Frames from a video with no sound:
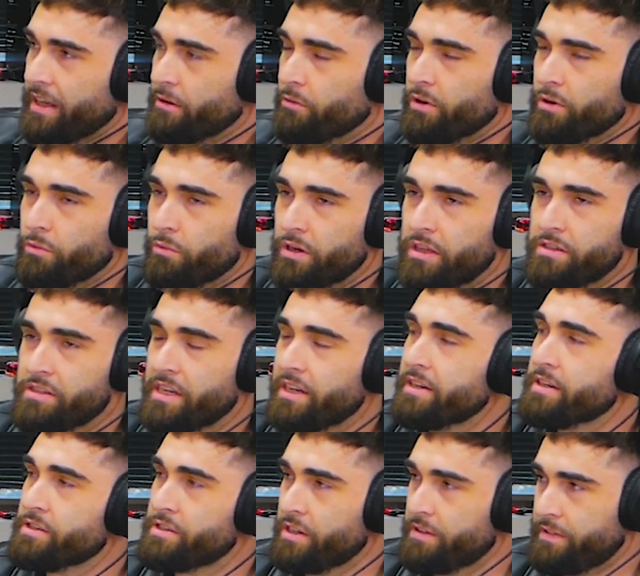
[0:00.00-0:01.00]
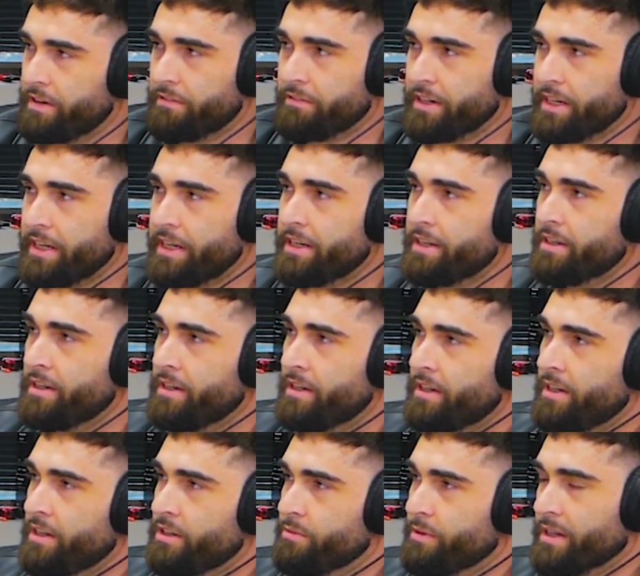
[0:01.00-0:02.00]
Like, what, what do you tell yourself every day?
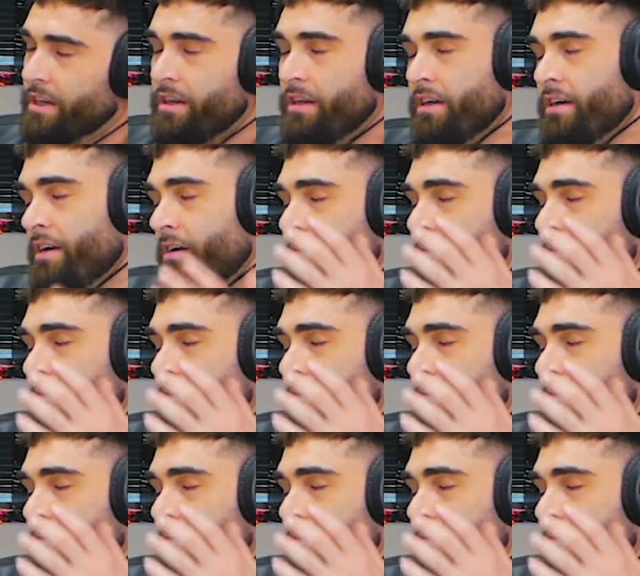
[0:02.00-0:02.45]
It's like, oh,